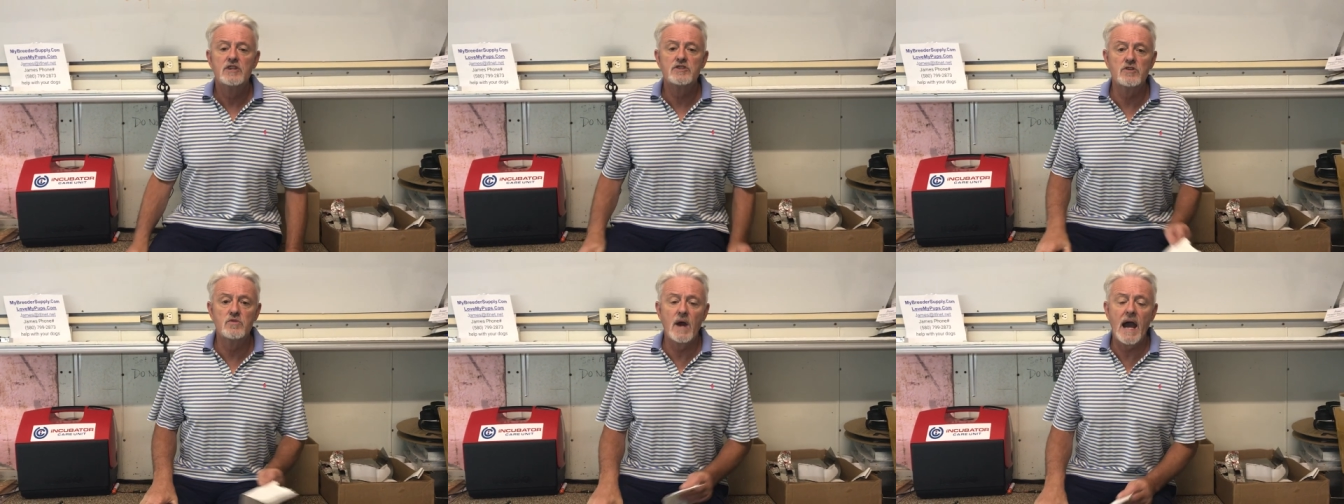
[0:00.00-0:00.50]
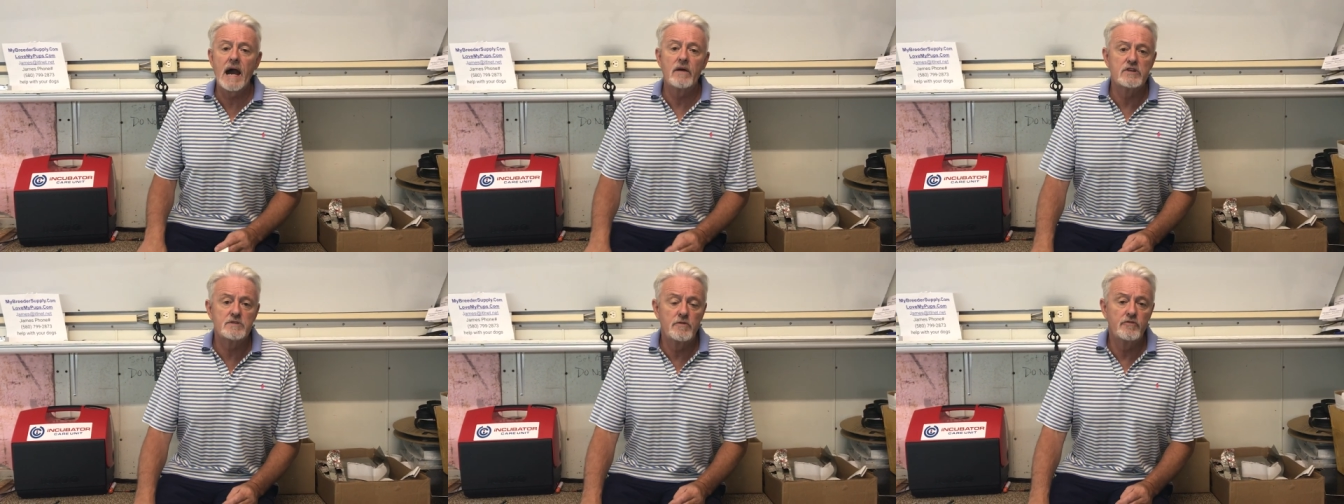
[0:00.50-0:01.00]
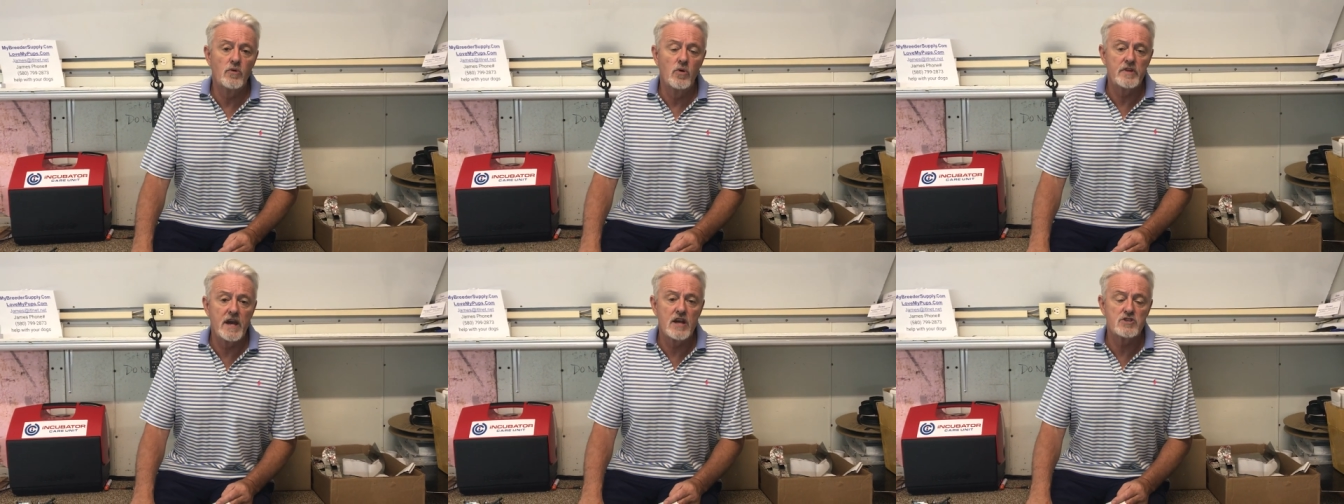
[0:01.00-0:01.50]
to hours
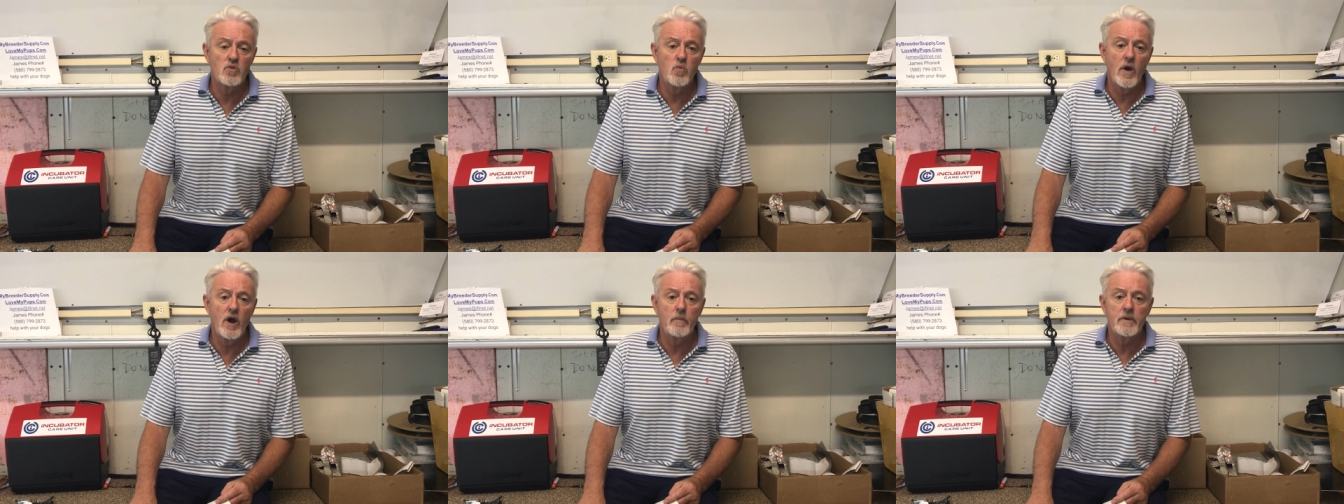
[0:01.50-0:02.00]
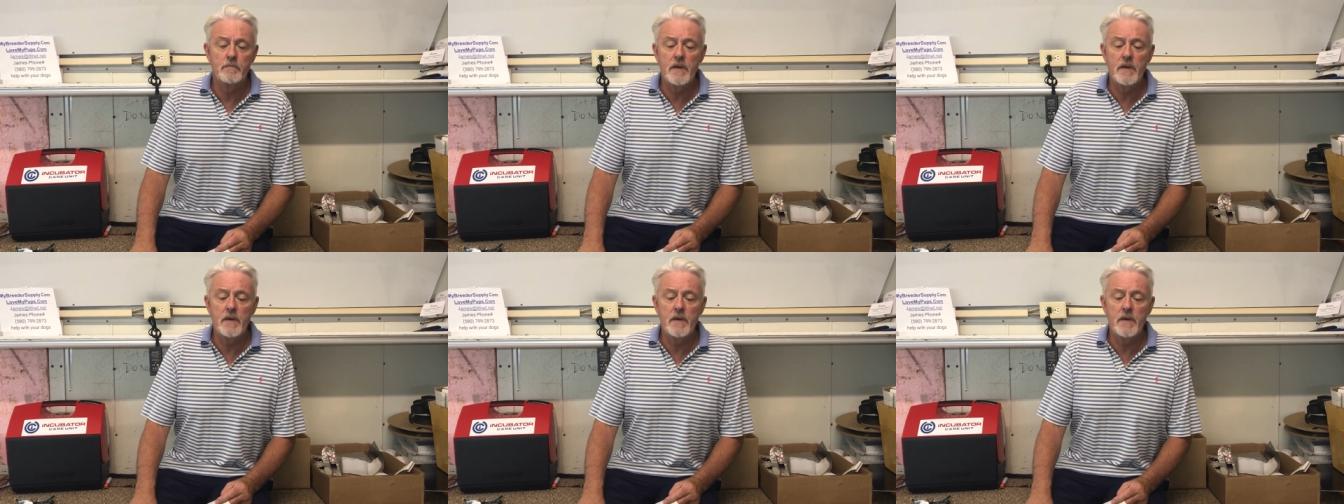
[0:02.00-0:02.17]
before the actual whelp.